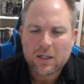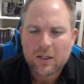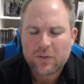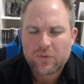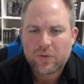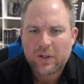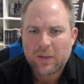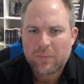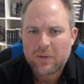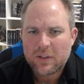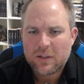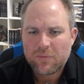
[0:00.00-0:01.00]
straight up.
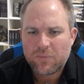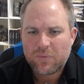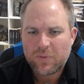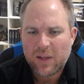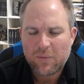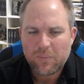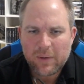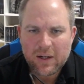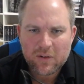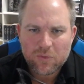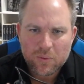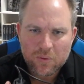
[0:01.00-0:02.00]
That
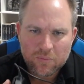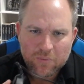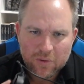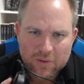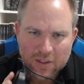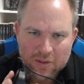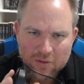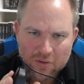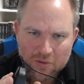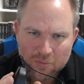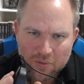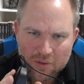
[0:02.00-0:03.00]
mouse wheel, very tactile
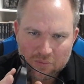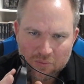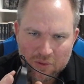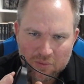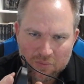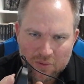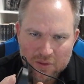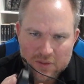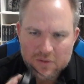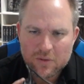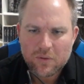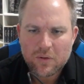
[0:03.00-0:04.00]
as well. You can really feel
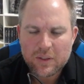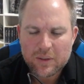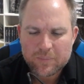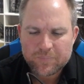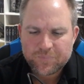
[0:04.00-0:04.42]
each little click.